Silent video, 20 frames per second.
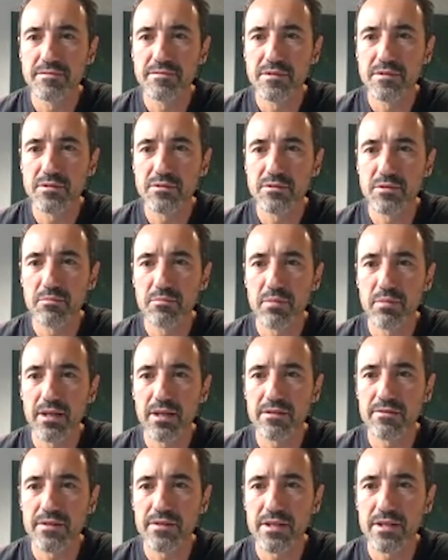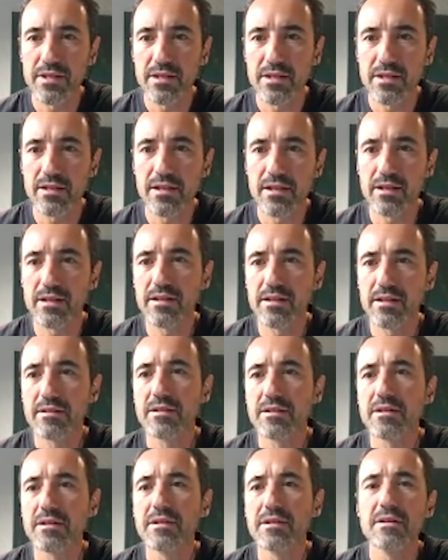to the bi-infinite line.
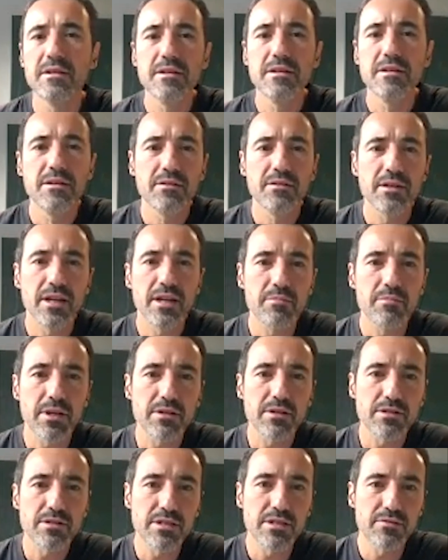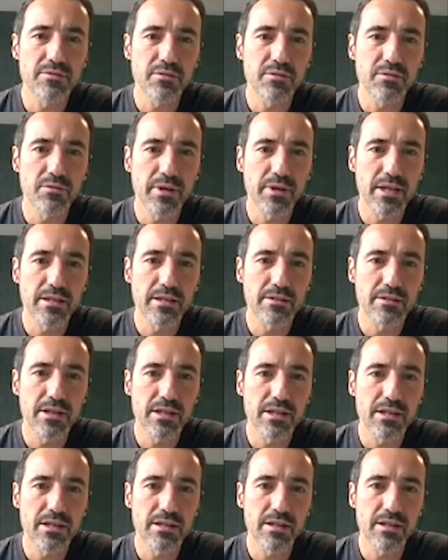Okay, because if you look at
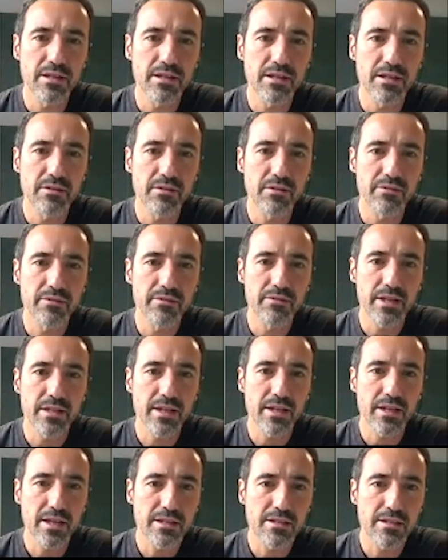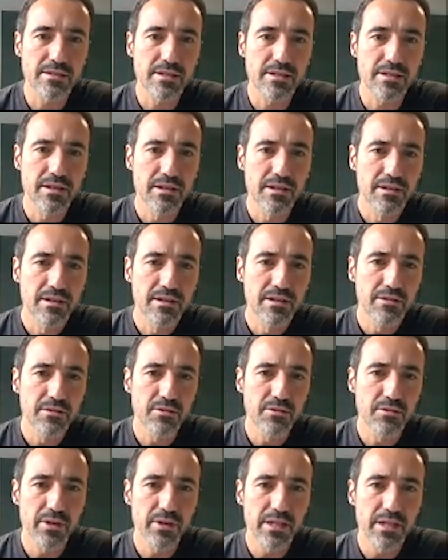any given vertex,
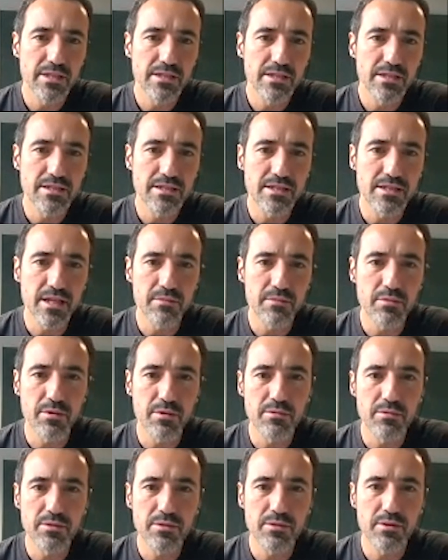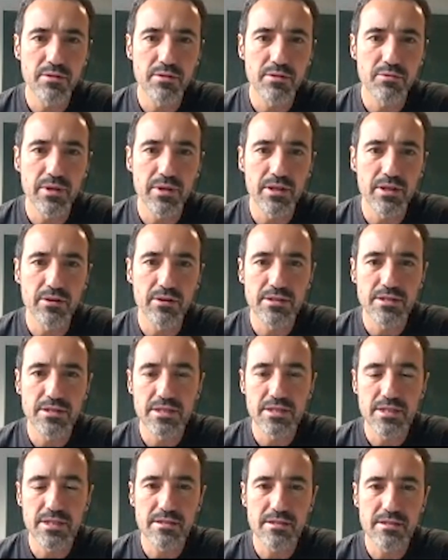you look at its neighborhood, you will not
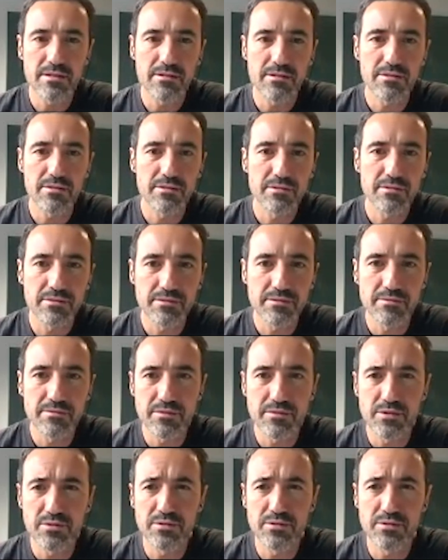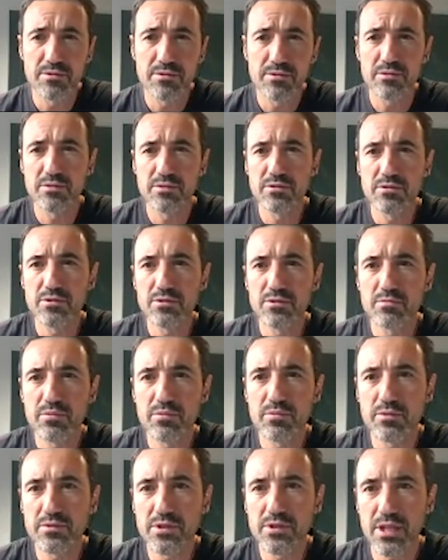see you should
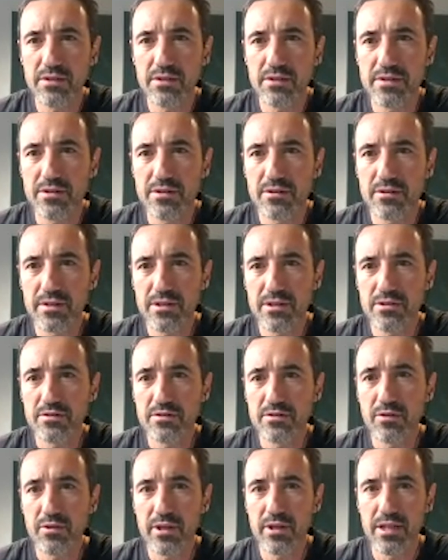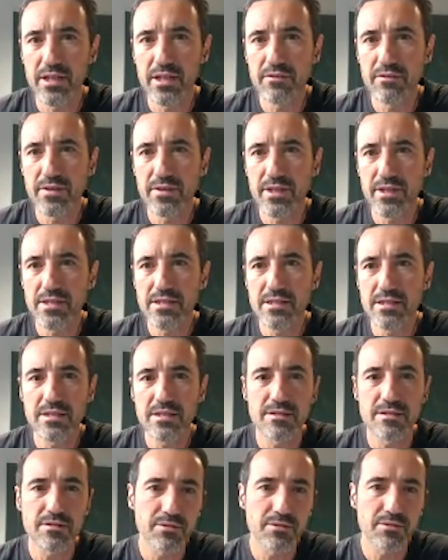check this convergence for any fixed t.
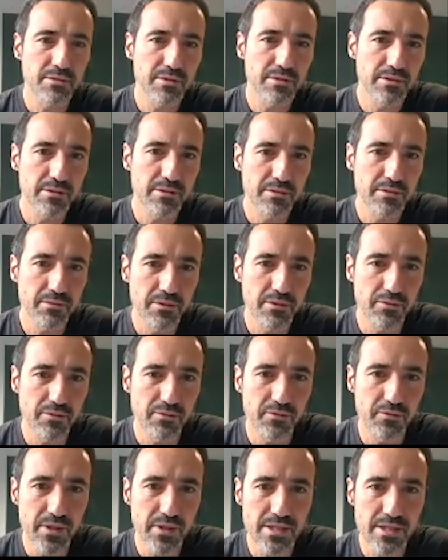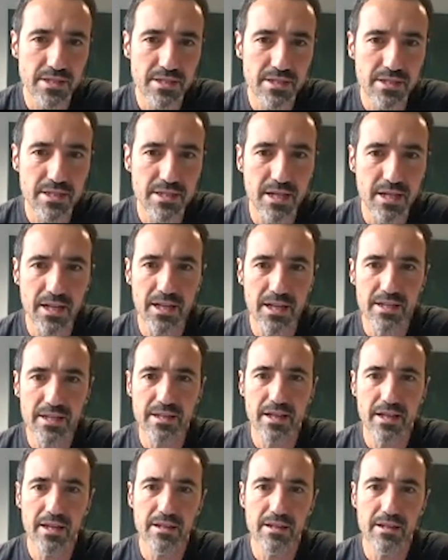So if you fix t and let
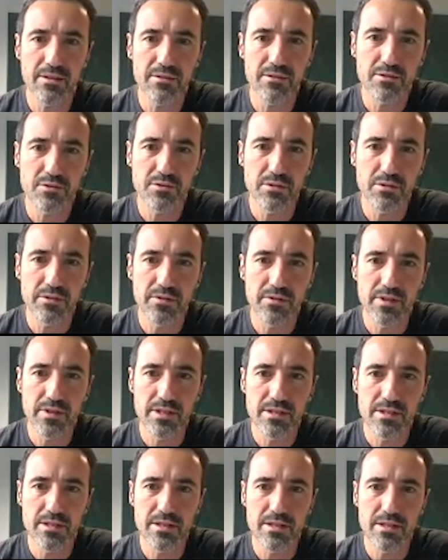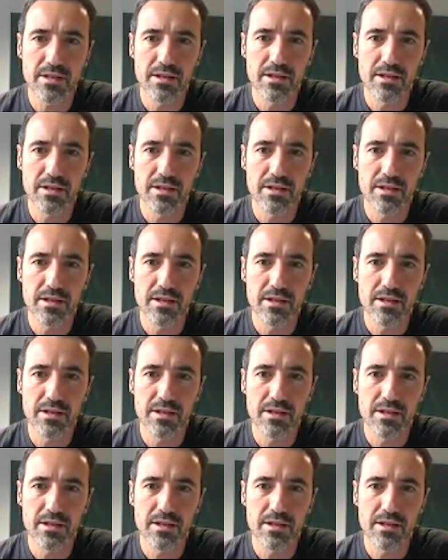n goes to infinity,